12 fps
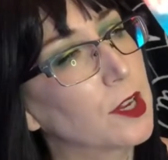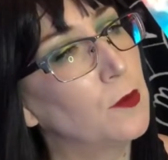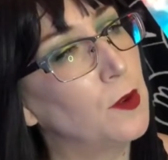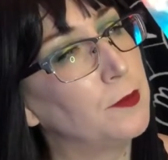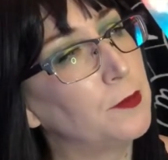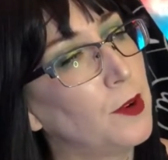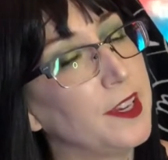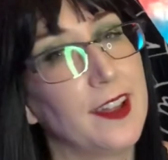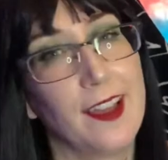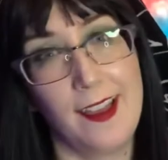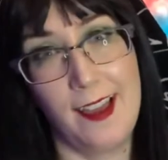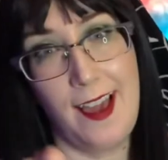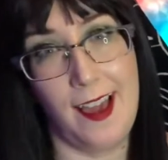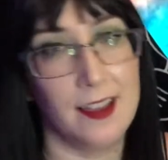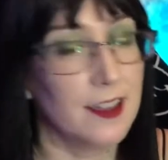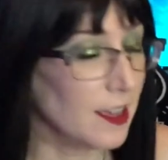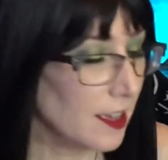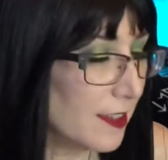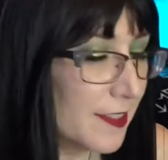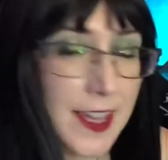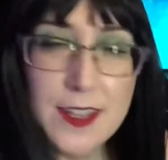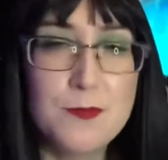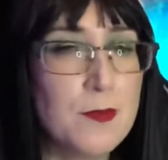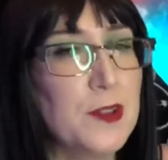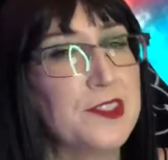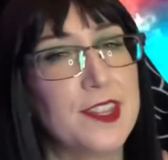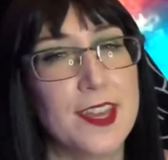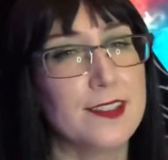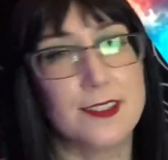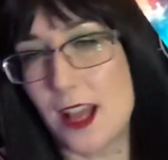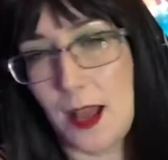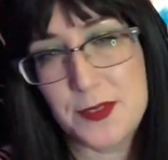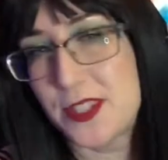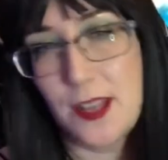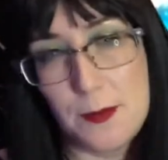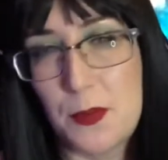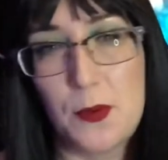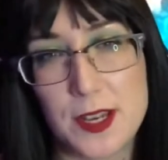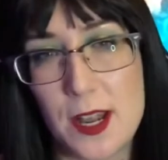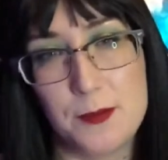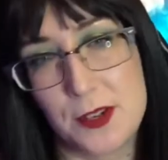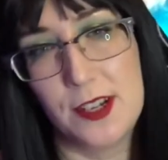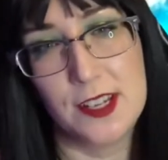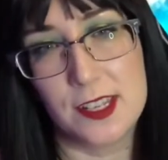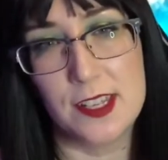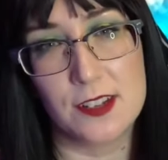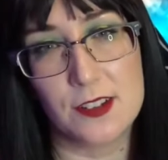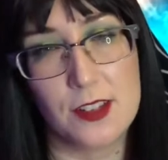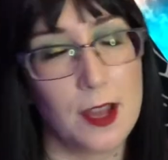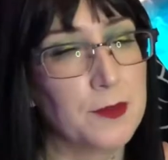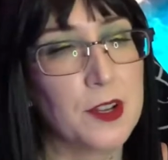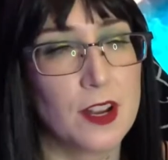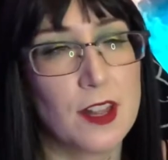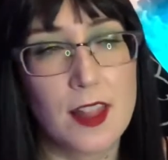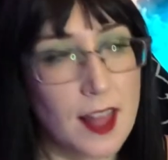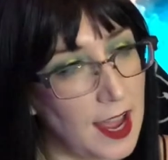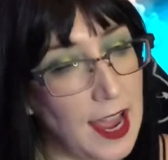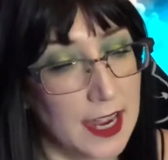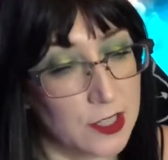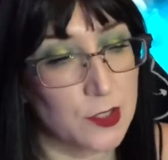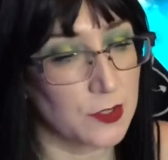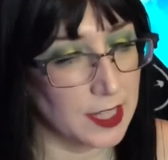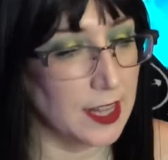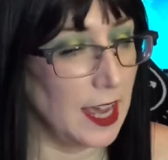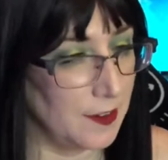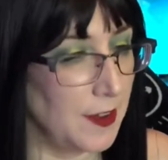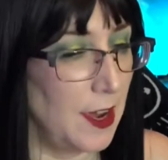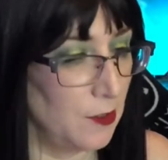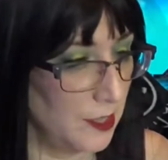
at one point. Ha! Like most things, at some point I'm gonna giggle. I'm gonna actually laugh out